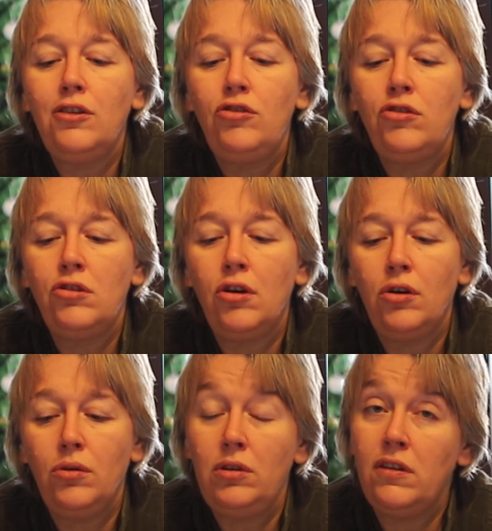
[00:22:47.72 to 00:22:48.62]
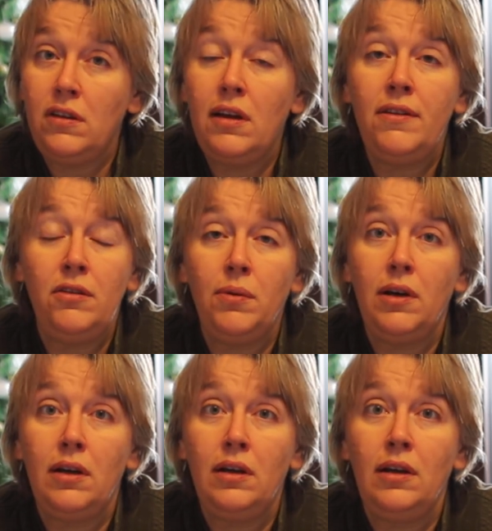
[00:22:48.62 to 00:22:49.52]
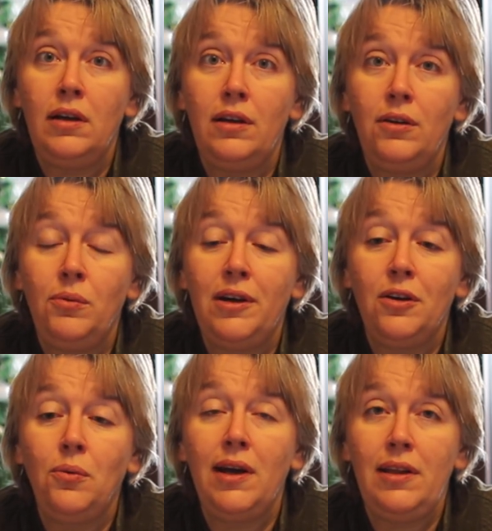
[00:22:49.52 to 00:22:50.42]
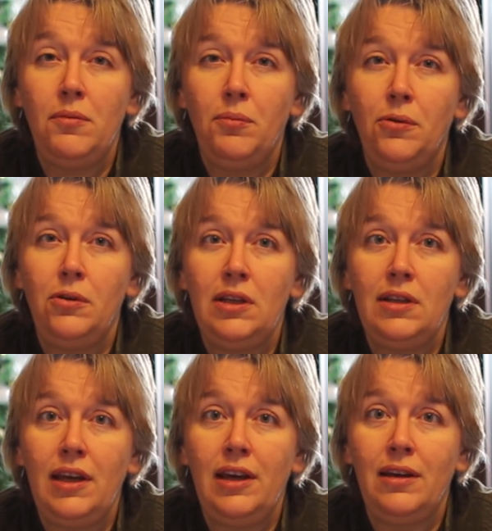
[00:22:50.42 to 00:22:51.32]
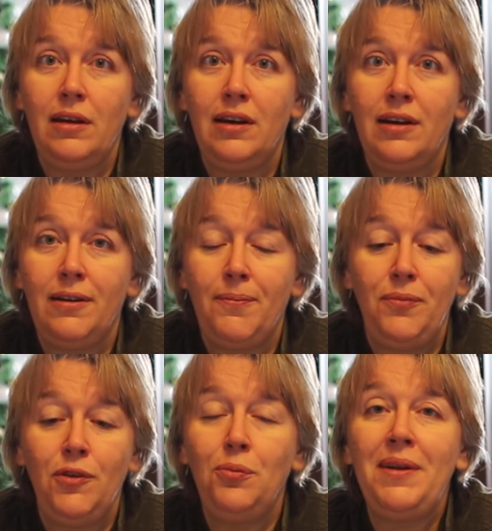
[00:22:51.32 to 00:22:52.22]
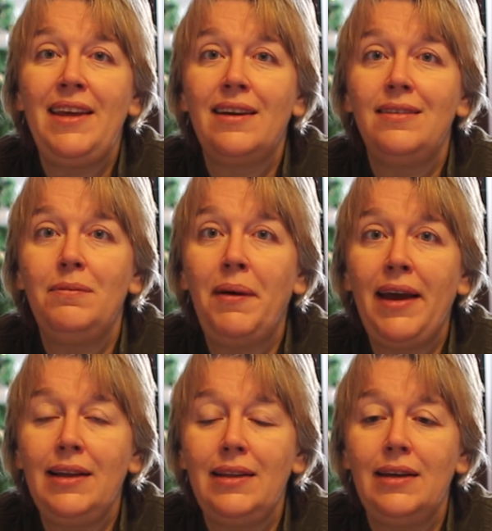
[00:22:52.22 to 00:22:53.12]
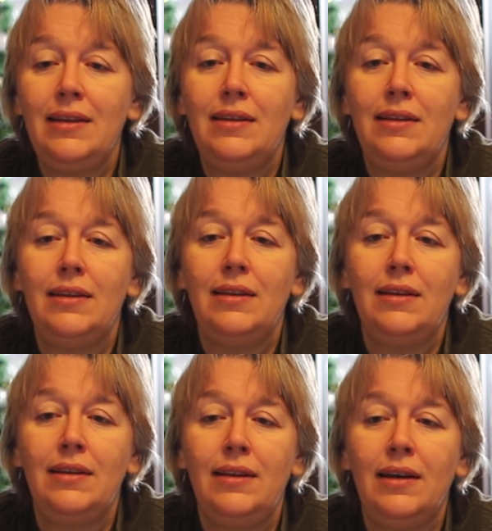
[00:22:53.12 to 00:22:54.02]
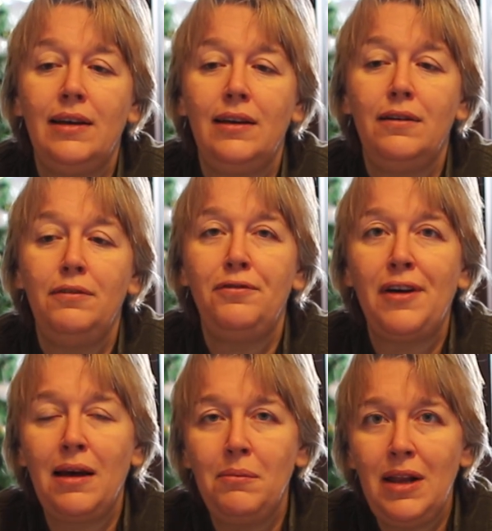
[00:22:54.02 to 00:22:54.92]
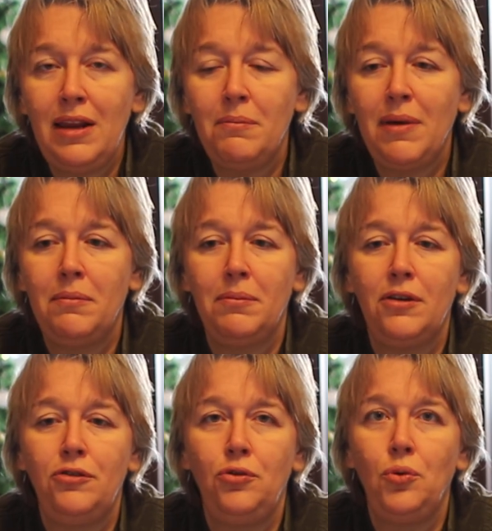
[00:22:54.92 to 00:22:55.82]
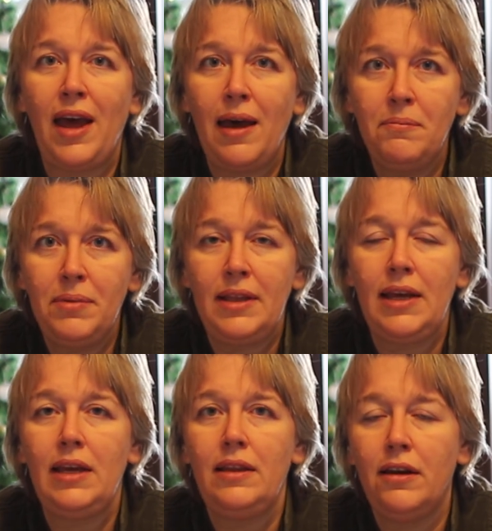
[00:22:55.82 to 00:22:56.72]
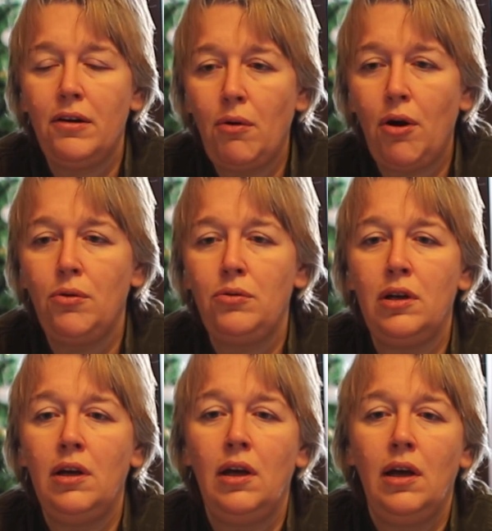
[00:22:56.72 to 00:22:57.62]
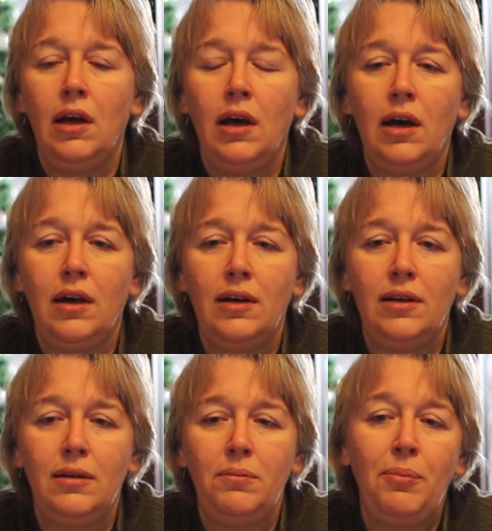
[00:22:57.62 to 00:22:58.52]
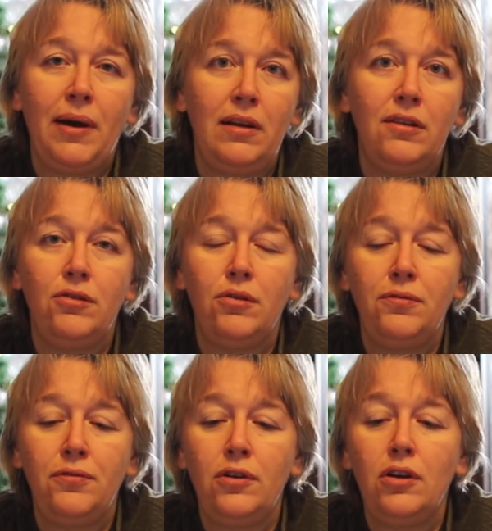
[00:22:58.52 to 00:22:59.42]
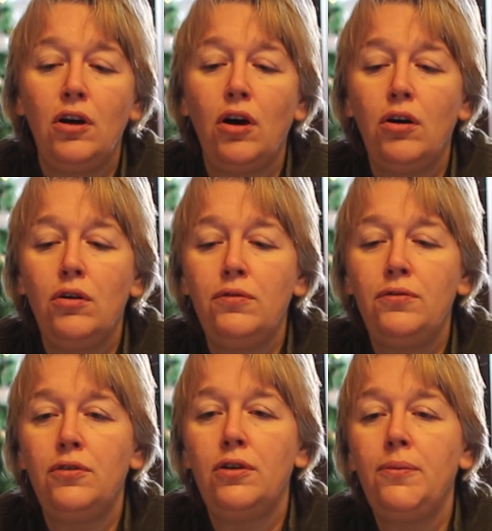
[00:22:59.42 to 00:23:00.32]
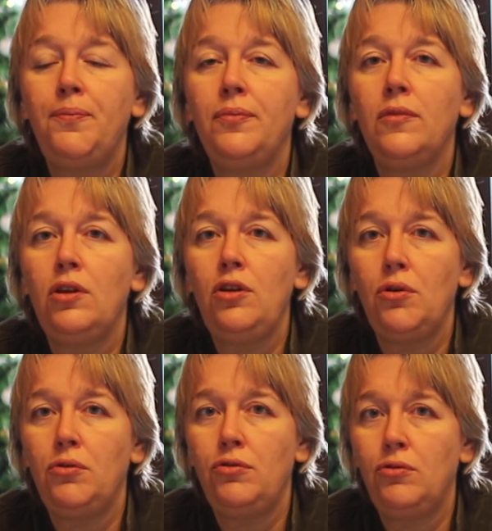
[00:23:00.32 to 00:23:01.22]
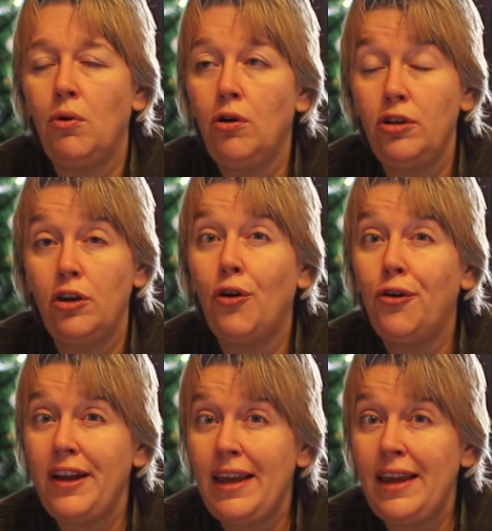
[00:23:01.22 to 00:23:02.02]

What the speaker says: So the servants were quite important here. Nobody expected the family members to empty their own piles of used water, or